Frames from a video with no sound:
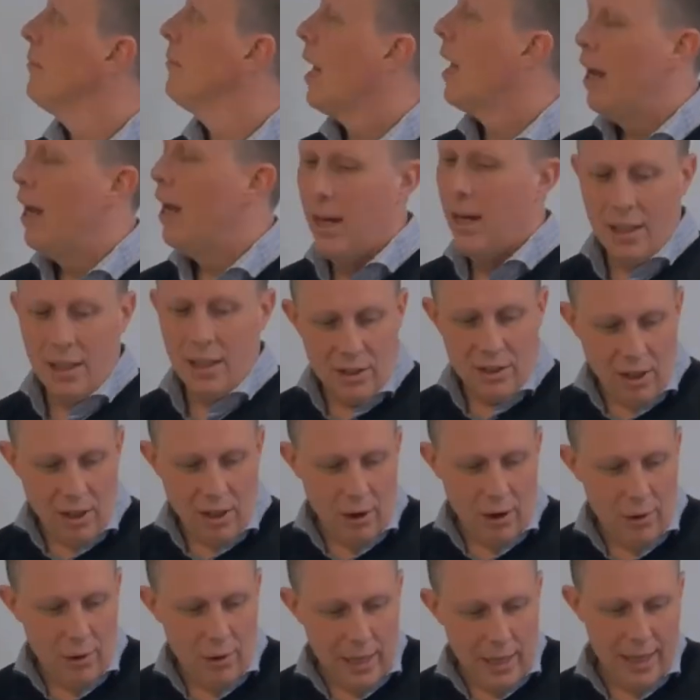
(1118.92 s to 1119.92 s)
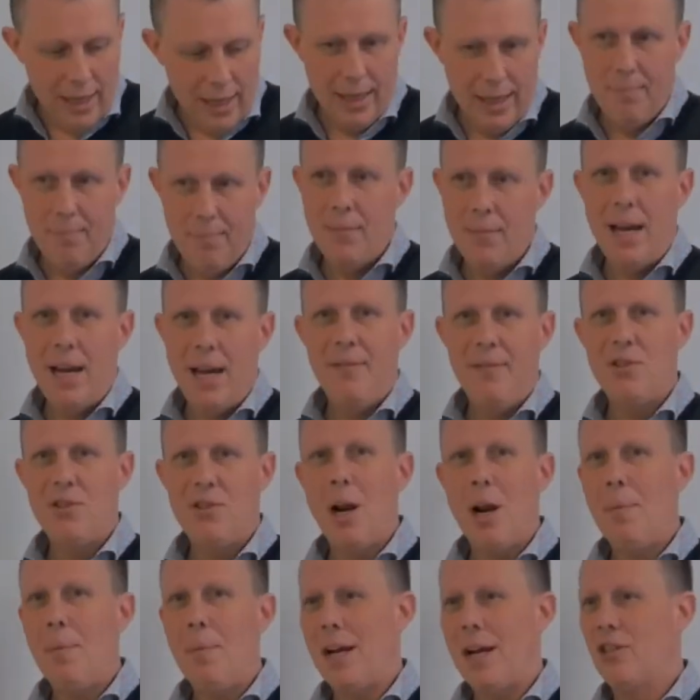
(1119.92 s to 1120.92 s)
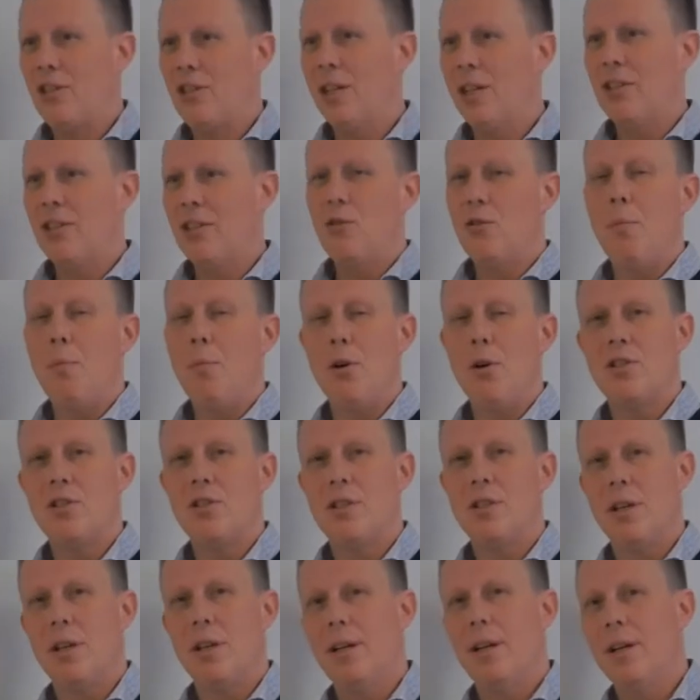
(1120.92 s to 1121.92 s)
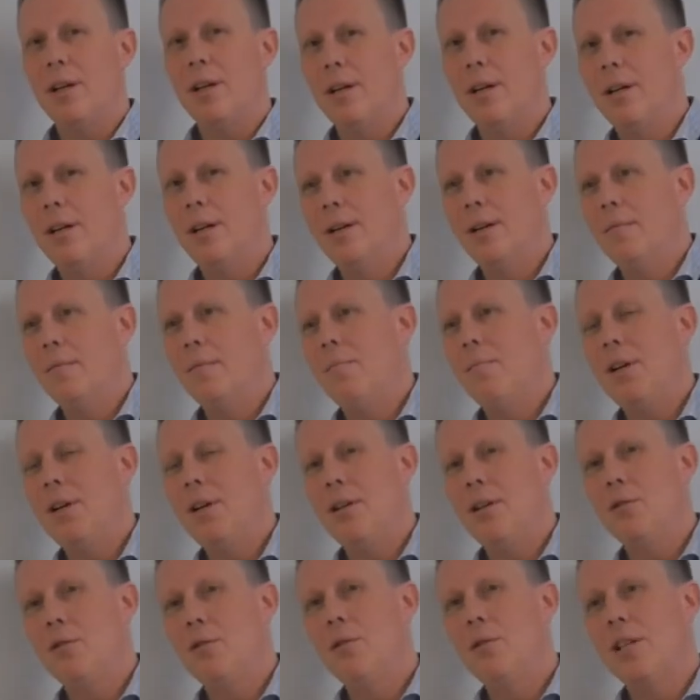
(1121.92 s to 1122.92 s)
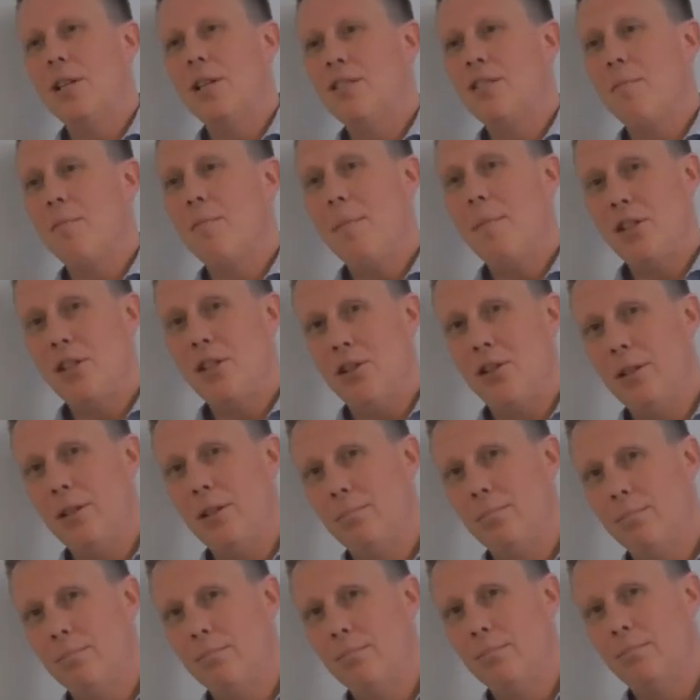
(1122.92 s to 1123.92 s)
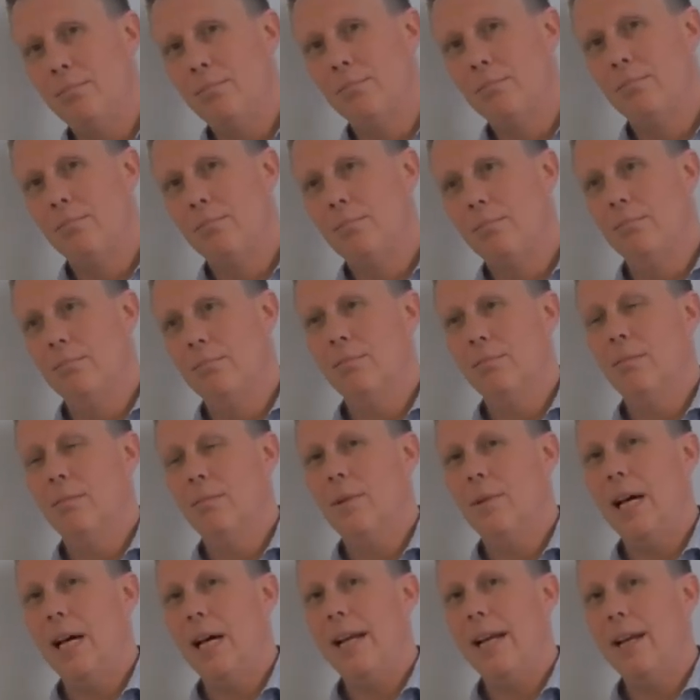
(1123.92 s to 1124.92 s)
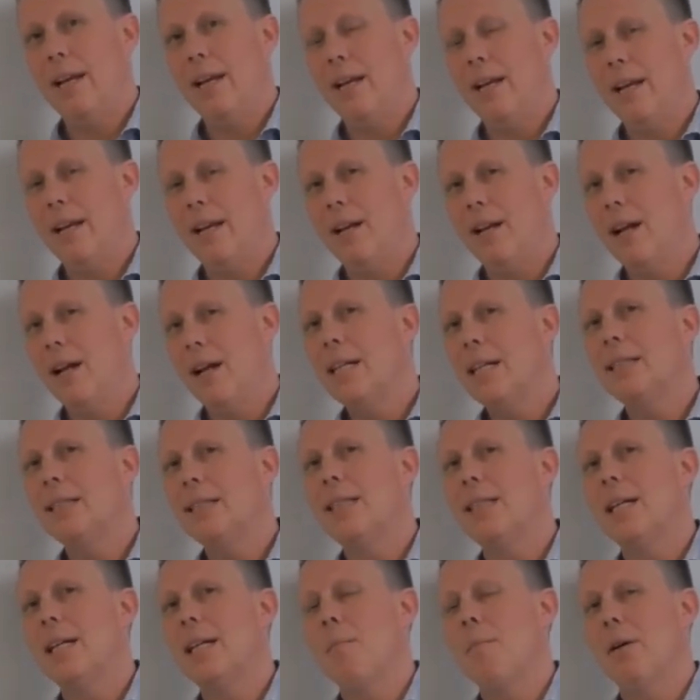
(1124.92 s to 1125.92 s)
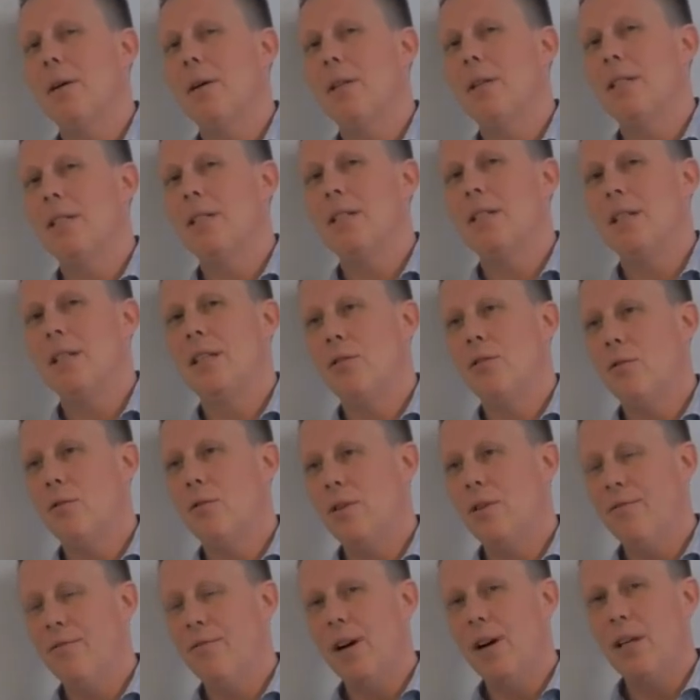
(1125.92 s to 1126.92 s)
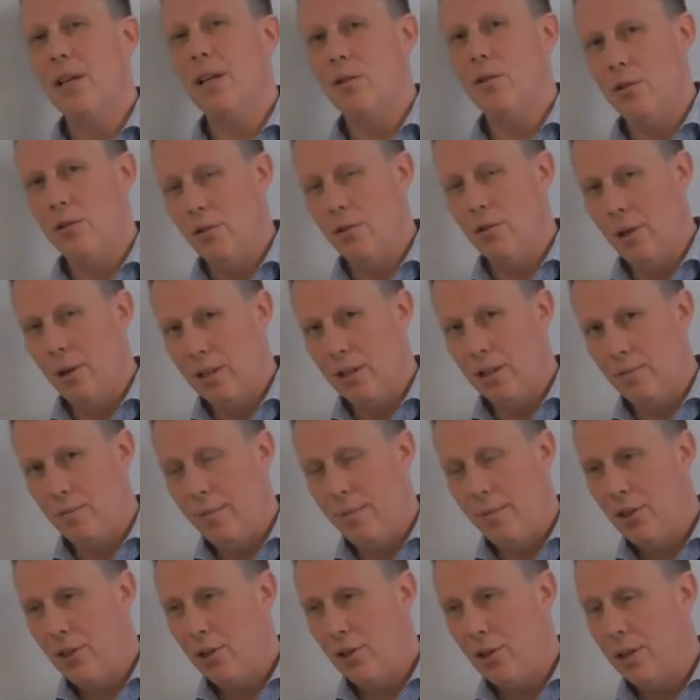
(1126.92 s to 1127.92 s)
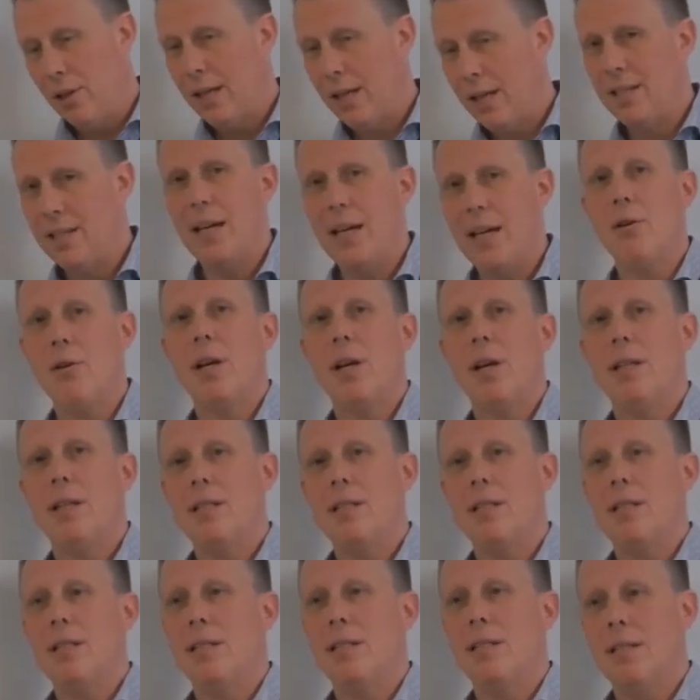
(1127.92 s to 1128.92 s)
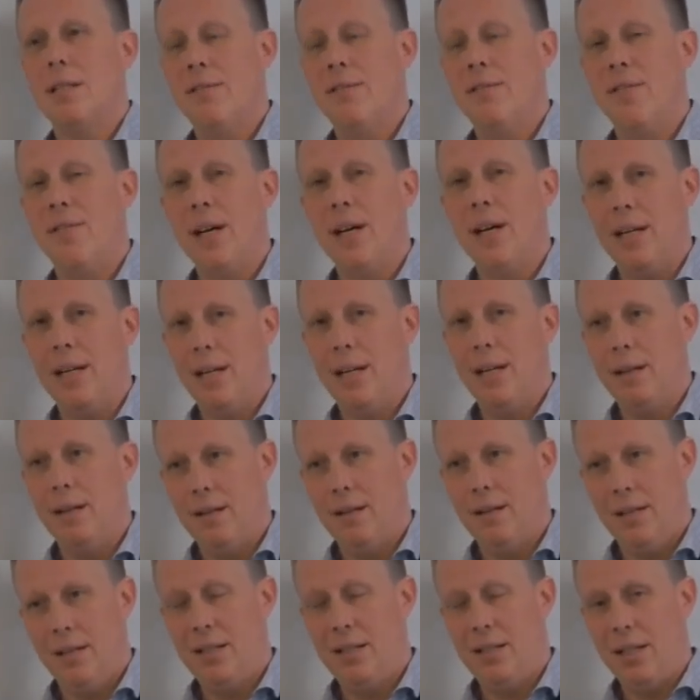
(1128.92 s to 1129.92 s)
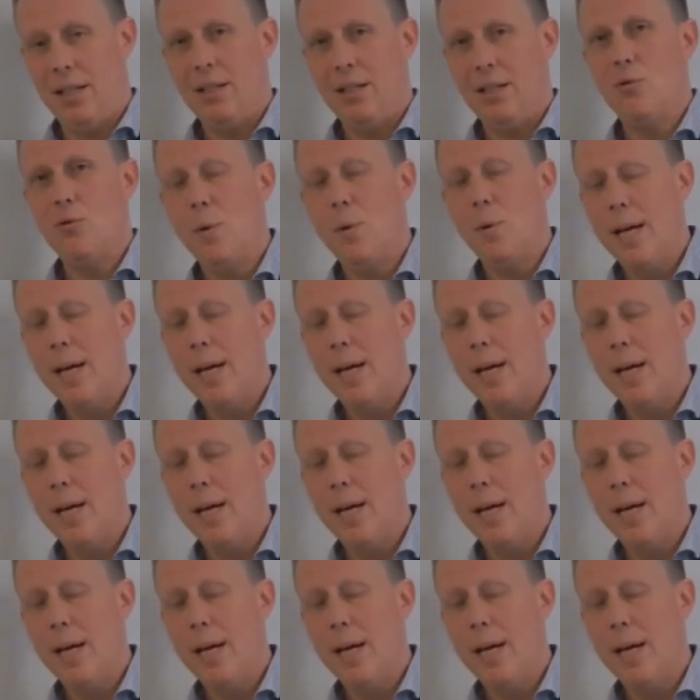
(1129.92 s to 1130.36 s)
So F# actually supports units of measure. And the nice thing about this is that you can define your units of measure and say, okay, this is defined this and this way.